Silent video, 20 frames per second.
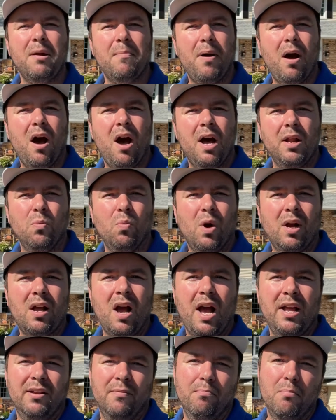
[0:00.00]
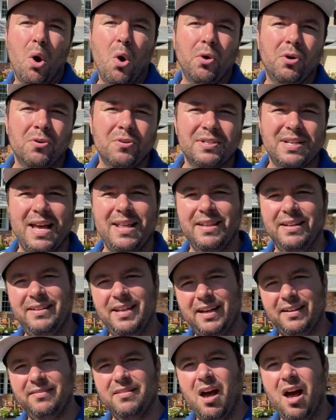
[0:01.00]
upon what kind of motors and the
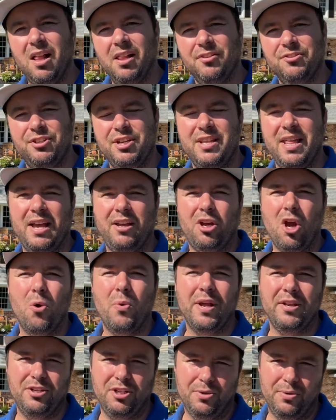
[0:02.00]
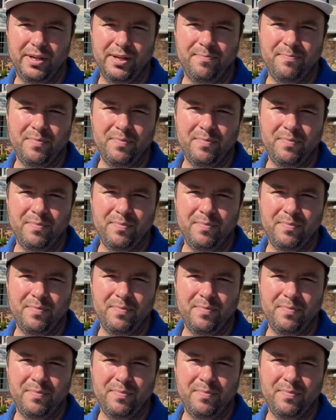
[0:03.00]
technology that go into it.